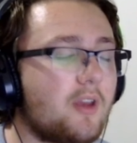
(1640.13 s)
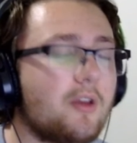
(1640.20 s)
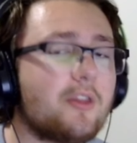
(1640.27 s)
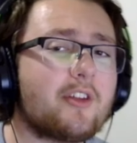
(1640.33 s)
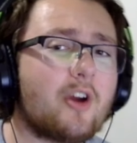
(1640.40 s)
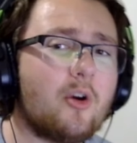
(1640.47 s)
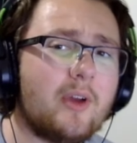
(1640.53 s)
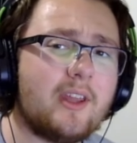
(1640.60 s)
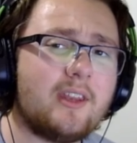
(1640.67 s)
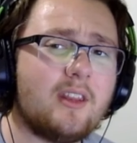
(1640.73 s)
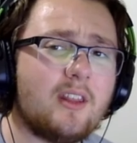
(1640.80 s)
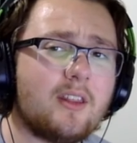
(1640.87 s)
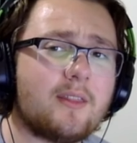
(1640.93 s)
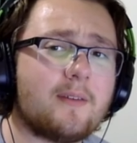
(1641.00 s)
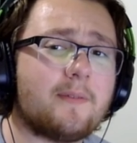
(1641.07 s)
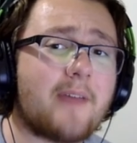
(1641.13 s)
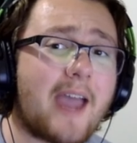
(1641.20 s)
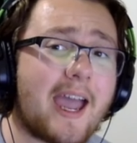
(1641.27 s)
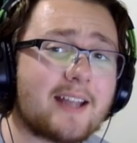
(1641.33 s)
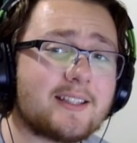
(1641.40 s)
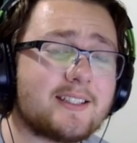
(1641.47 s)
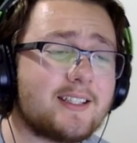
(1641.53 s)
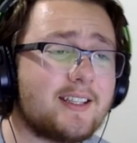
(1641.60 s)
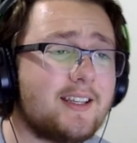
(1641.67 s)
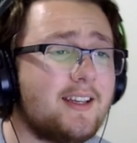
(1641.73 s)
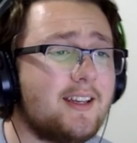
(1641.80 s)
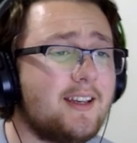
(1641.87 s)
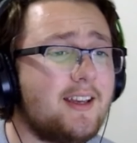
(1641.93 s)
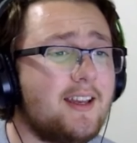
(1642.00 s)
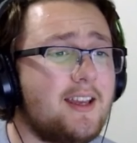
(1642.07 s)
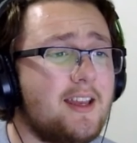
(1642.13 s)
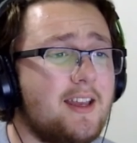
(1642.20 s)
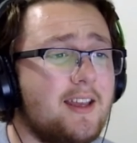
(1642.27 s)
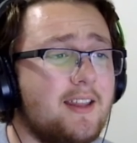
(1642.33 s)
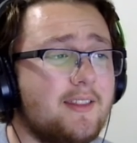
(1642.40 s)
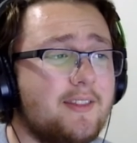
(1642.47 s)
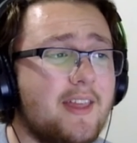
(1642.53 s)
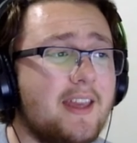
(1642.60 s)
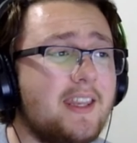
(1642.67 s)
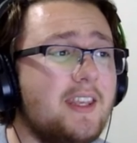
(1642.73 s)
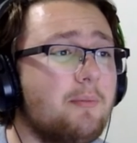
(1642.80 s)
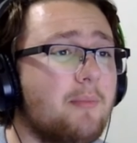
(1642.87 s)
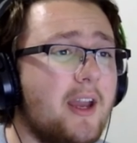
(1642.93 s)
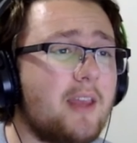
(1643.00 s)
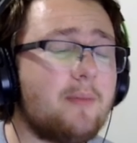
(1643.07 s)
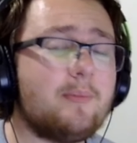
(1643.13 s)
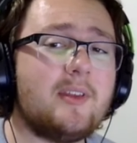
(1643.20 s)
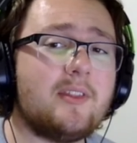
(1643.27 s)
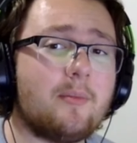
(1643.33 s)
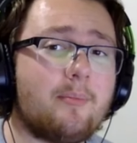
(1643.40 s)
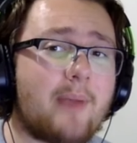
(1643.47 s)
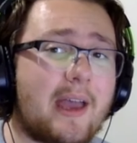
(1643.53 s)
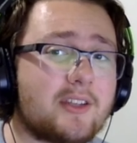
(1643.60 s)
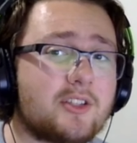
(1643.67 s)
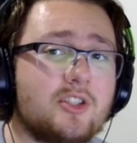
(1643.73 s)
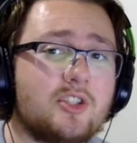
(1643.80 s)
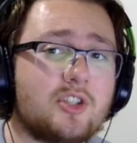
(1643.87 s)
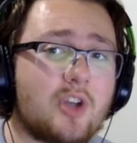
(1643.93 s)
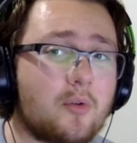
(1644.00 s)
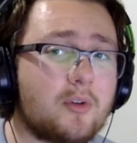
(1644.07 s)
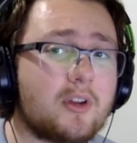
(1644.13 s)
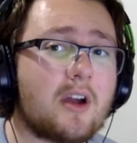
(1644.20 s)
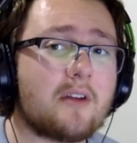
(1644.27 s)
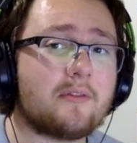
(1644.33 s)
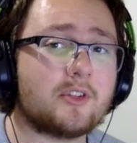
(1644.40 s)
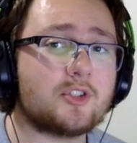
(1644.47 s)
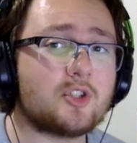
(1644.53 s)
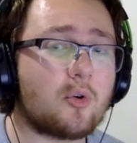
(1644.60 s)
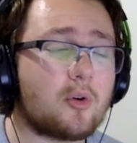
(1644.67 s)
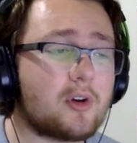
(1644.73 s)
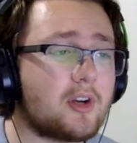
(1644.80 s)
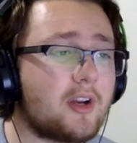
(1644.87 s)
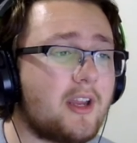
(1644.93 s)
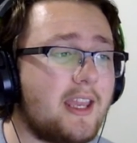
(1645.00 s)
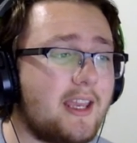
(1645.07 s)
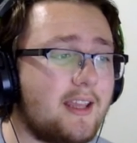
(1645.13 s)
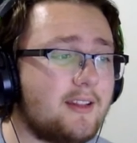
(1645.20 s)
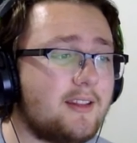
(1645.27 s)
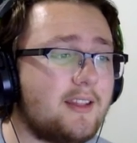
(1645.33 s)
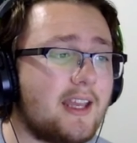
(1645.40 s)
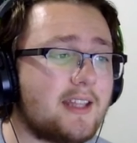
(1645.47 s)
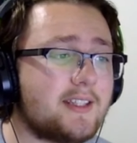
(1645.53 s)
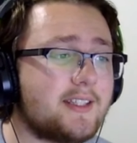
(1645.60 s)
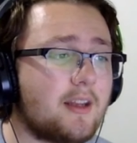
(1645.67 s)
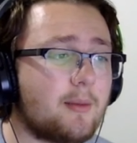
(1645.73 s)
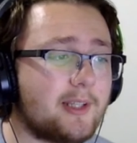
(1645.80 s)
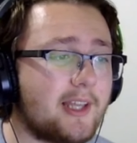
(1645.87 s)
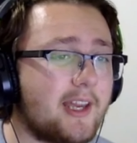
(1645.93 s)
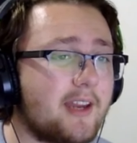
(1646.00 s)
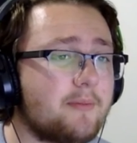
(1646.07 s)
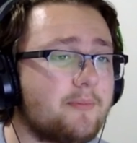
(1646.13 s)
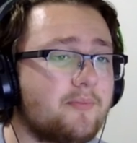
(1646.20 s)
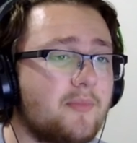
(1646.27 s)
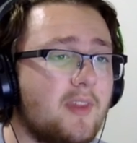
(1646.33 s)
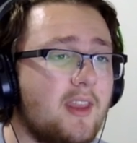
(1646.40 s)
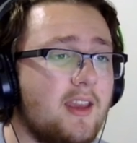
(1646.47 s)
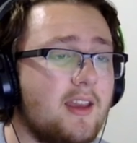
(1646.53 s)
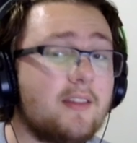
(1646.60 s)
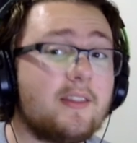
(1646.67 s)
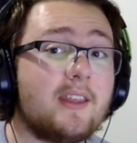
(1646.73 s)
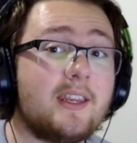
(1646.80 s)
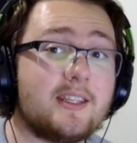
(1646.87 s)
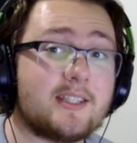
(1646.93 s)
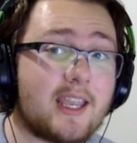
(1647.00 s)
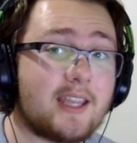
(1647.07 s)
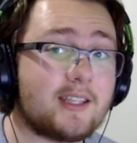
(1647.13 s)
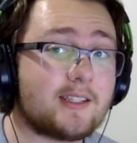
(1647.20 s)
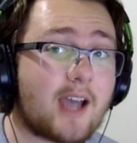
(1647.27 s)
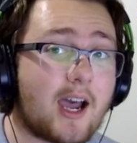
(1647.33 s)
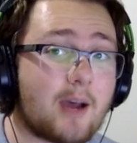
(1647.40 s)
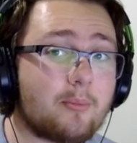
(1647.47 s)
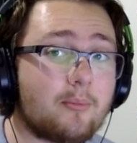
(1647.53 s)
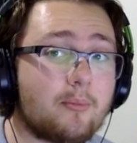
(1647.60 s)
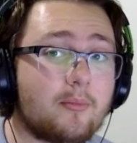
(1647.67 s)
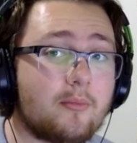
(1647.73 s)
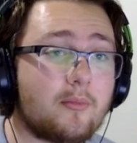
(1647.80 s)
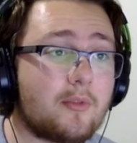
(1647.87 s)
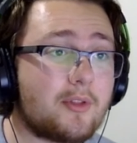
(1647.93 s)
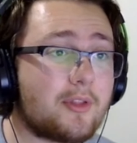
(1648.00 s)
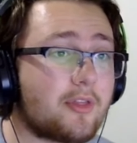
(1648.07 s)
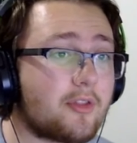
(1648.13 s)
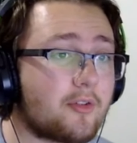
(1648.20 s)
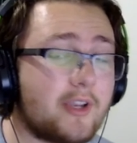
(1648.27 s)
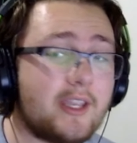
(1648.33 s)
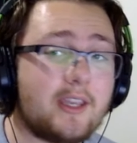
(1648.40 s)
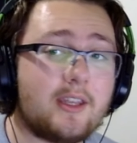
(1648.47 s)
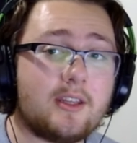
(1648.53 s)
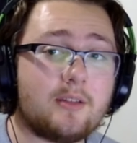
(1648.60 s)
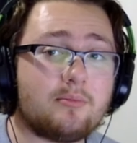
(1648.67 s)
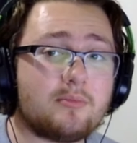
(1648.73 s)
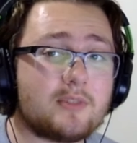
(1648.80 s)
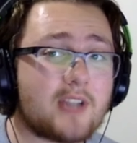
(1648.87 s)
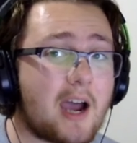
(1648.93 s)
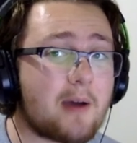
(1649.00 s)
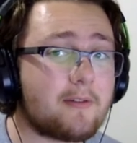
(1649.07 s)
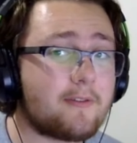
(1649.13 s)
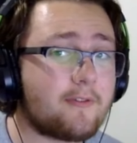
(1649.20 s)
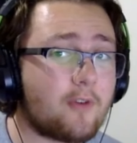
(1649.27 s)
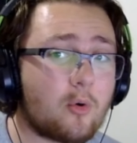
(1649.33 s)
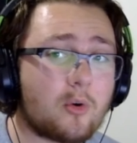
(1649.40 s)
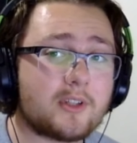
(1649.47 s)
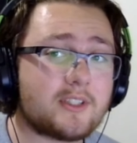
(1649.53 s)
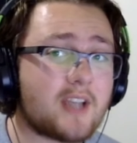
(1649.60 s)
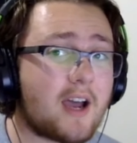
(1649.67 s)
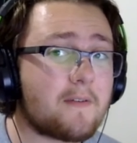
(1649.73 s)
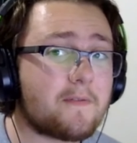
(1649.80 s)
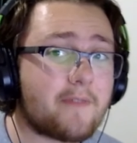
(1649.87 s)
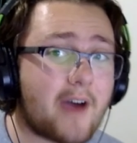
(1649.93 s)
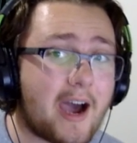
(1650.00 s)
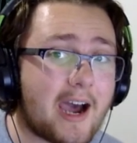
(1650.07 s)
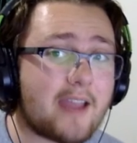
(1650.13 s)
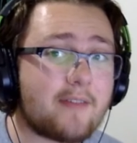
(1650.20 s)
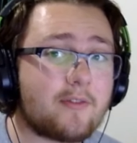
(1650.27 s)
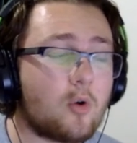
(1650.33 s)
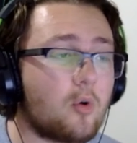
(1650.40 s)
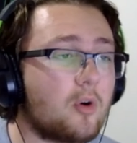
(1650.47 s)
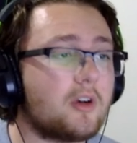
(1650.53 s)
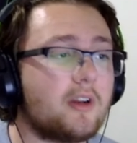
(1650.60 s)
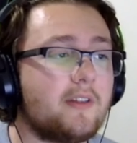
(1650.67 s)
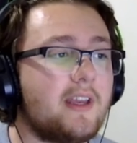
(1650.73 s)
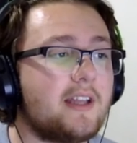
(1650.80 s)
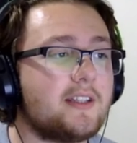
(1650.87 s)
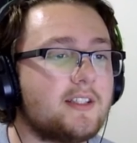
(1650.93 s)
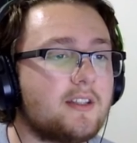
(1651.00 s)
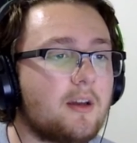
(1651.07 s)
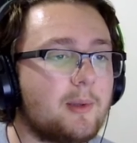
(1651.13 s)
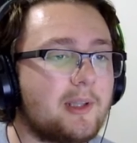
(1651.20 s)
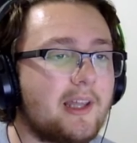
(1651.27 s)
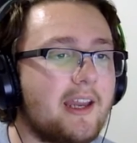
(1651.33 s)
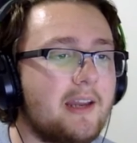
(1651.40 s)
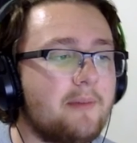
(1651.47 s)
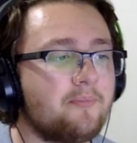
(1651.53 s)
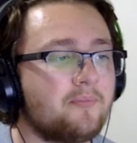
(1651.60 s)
Throw in the fact that he might be the best zone coverage corner in the NCAA. That he's a top 3, top 4, top 5 corner in the NCAA.